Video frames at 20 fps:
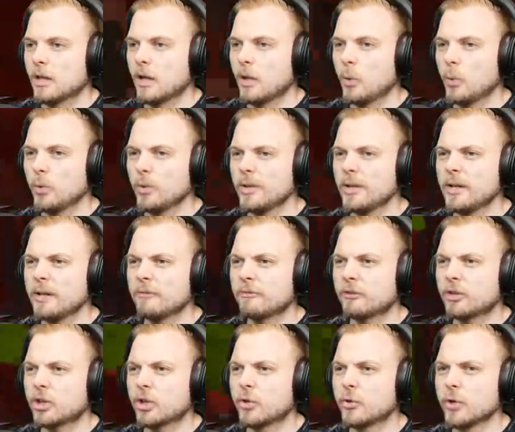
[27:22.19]
I wonder
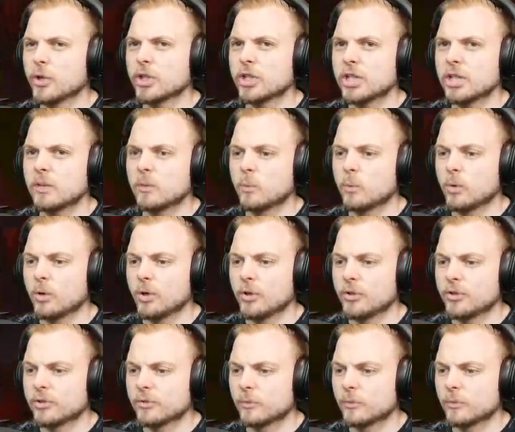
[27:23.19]
if crushing wood